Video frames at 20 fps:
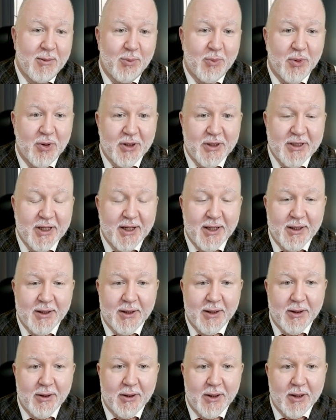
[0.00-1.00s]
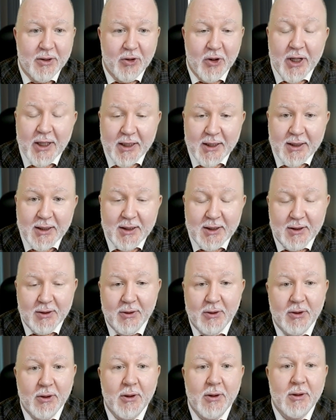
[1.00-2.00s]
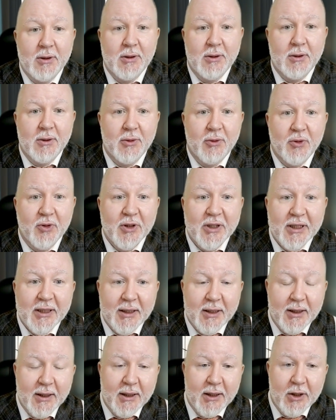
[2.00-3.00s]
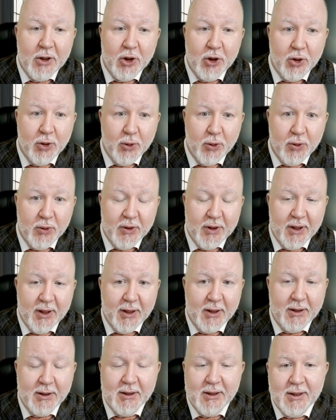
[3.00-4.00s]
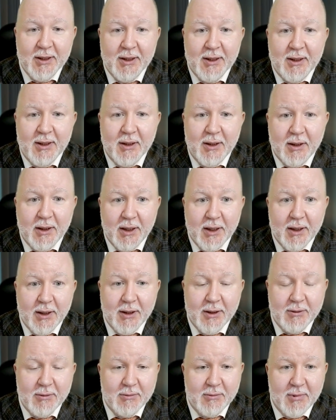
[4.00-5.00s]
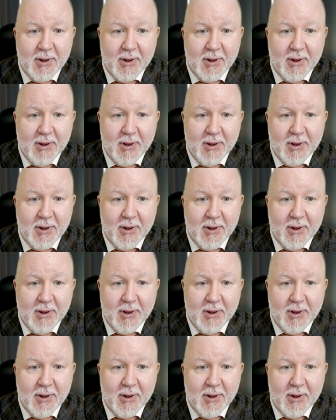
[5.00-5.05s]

protect their rights or not to really ensure that their